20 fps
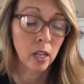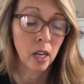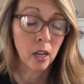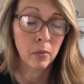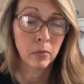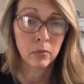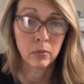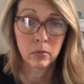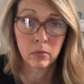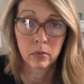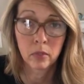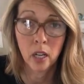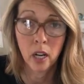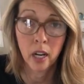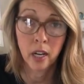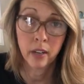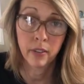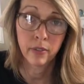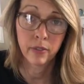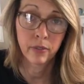I'm
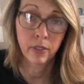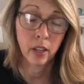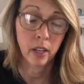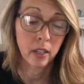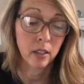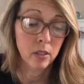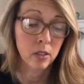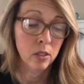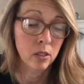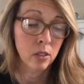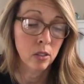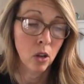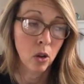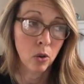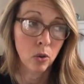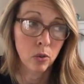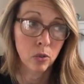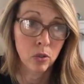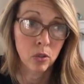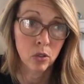kind of like
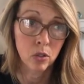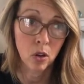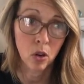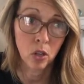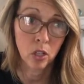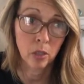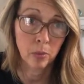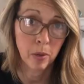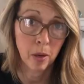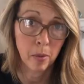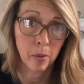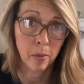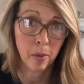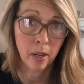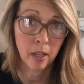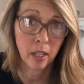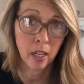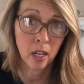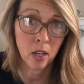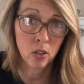so stoked about my
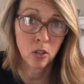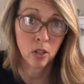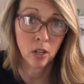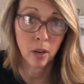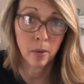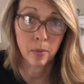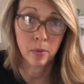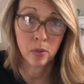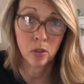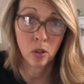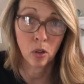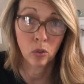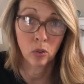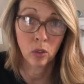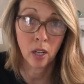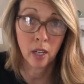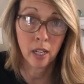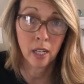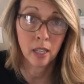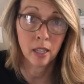medication. I'm so
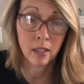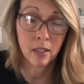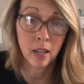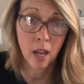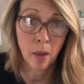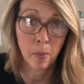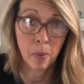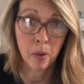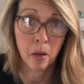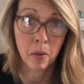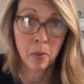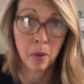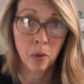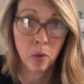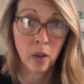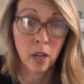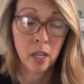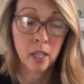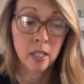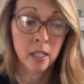lucky this happened to
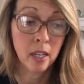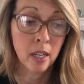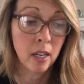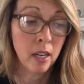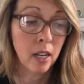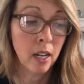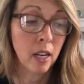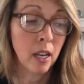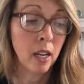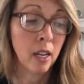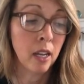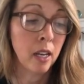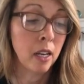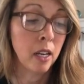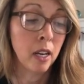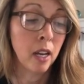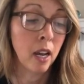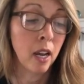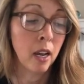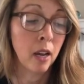me when it did.
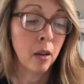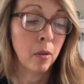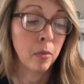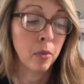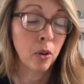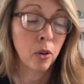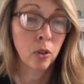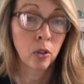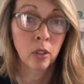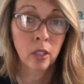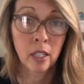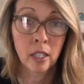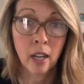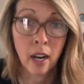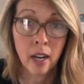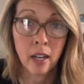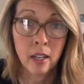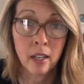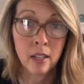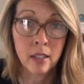In the early
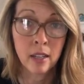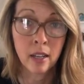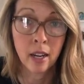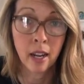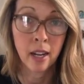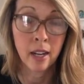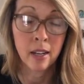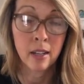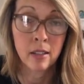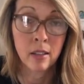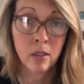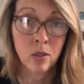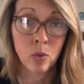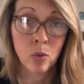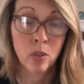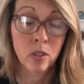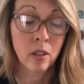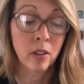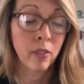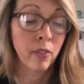90s and 80s,
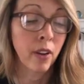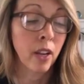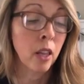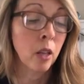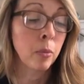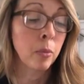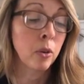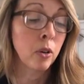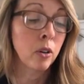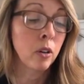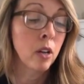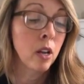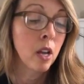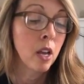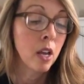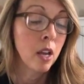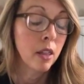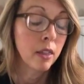this wasn't available.